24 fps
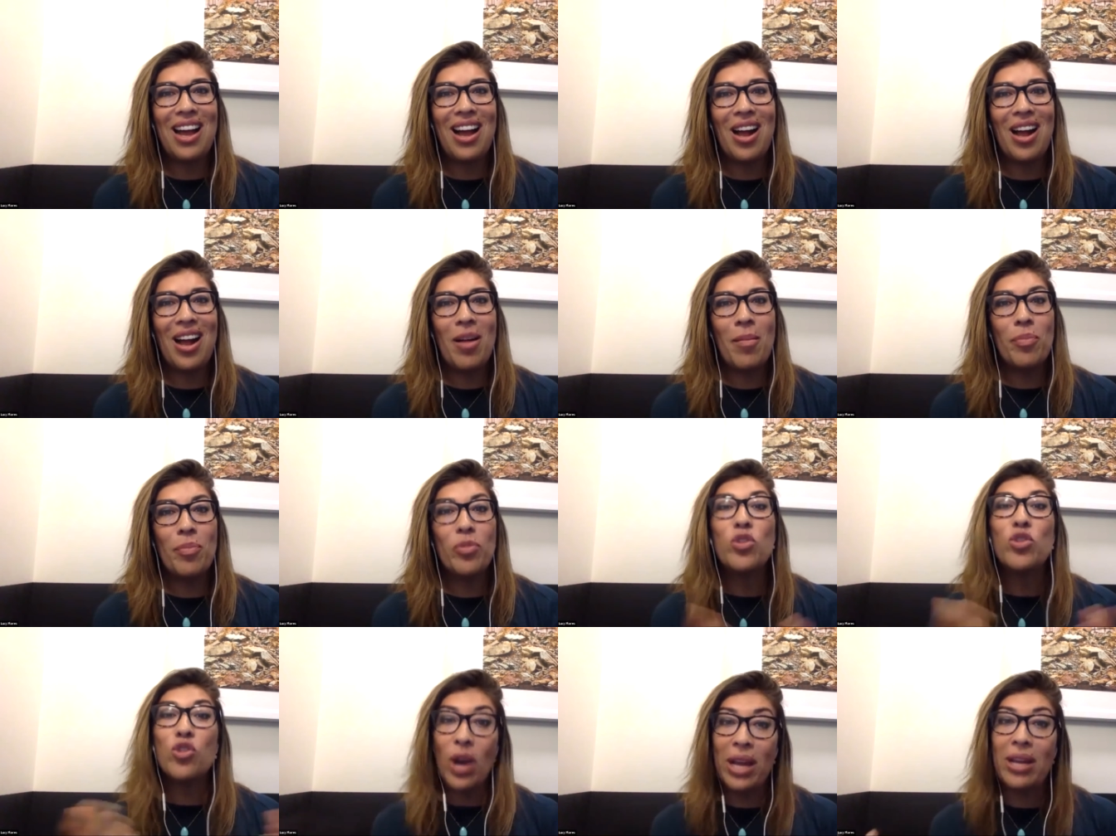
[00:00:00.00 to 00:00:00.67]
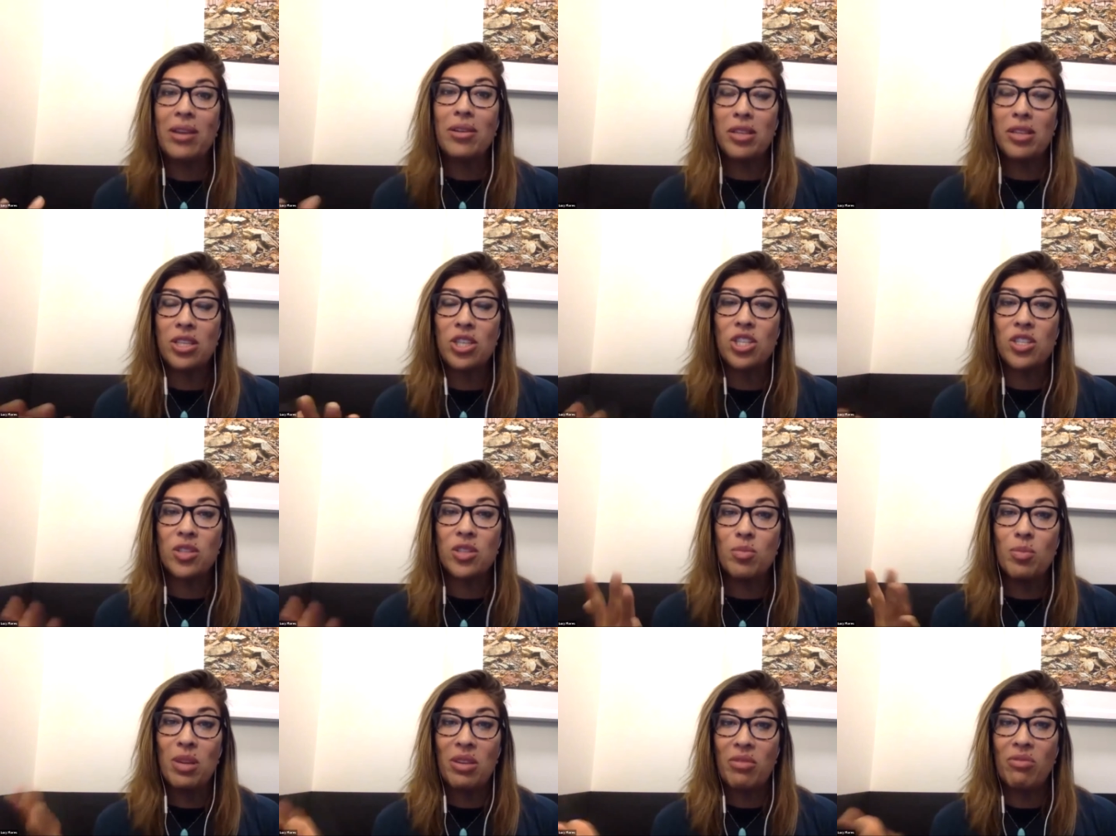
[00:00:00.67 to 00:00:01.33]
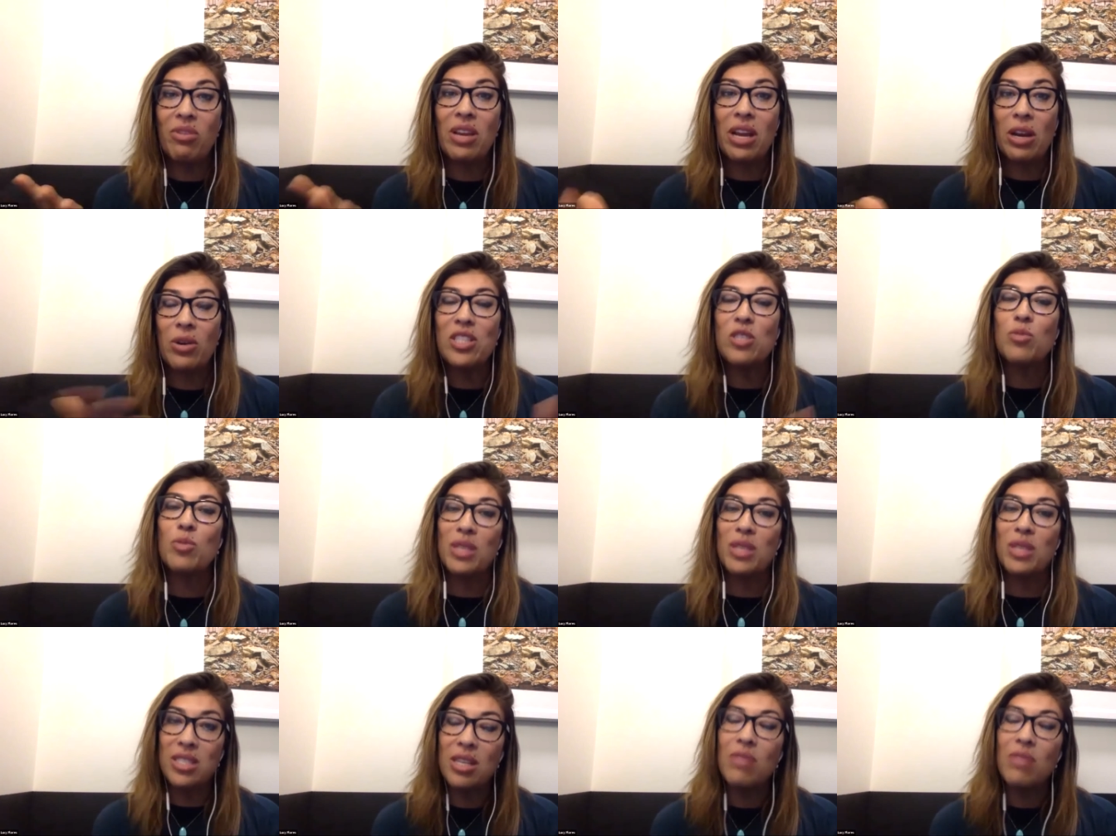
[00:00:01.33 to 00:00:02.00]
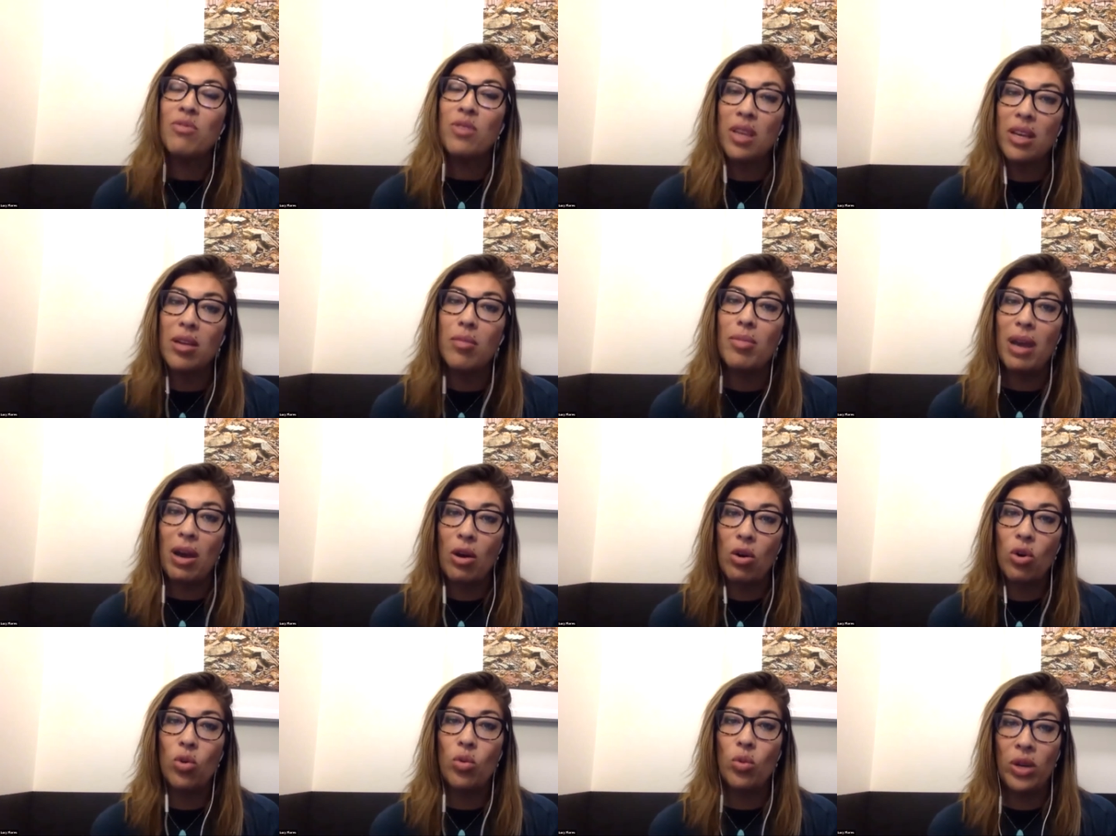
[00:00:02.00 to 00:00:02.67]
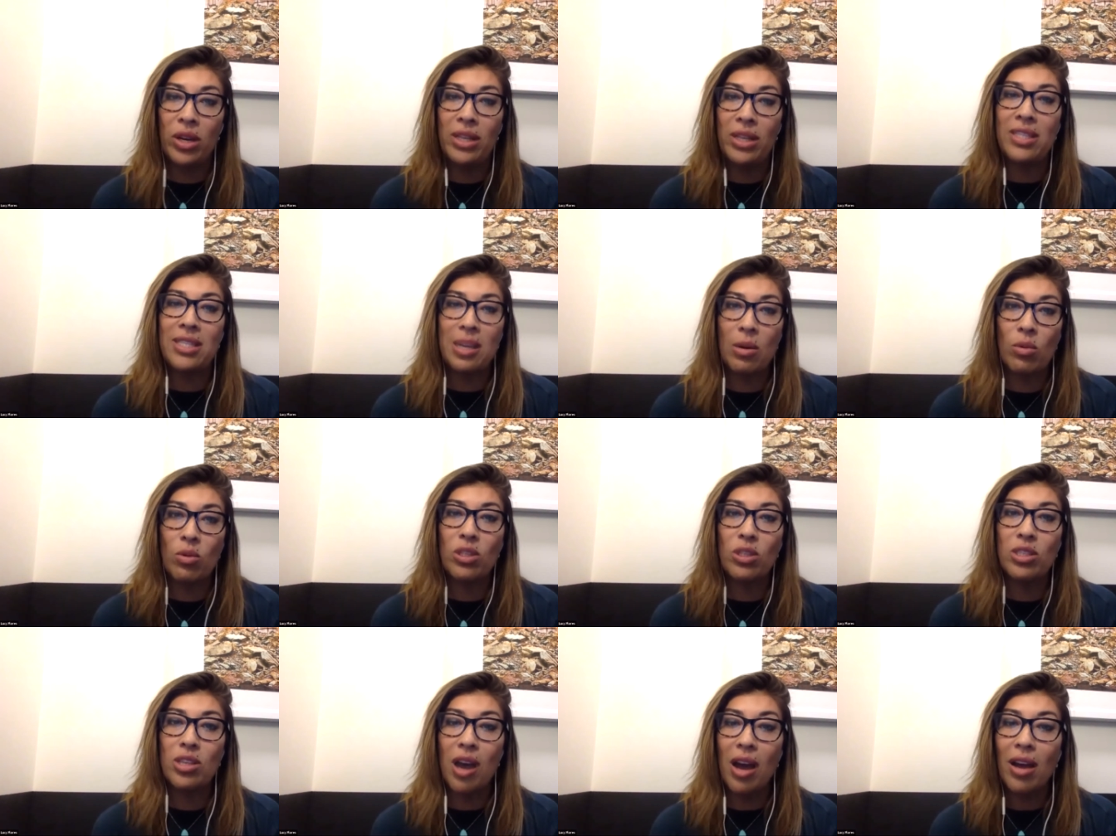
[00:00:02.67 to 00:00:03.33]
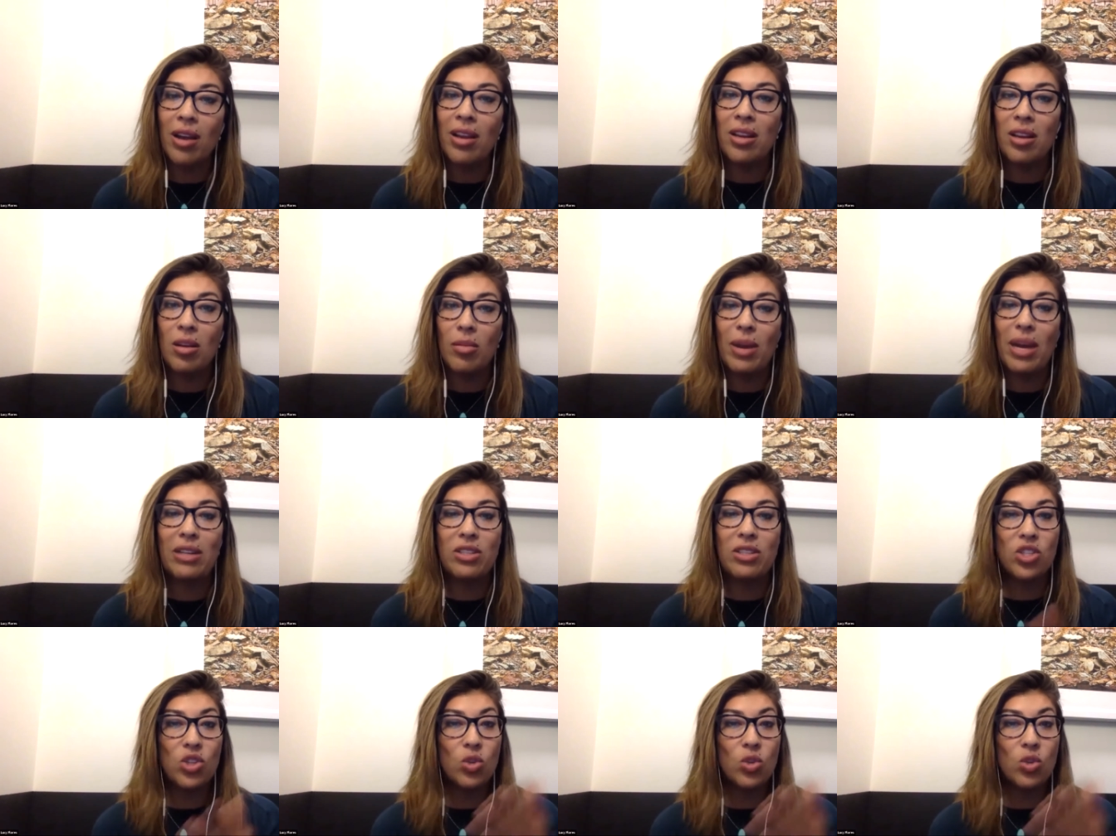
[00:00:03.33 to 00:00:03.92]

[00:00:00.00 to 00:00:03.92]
um, try to just be very specific about who it is that we're talking about.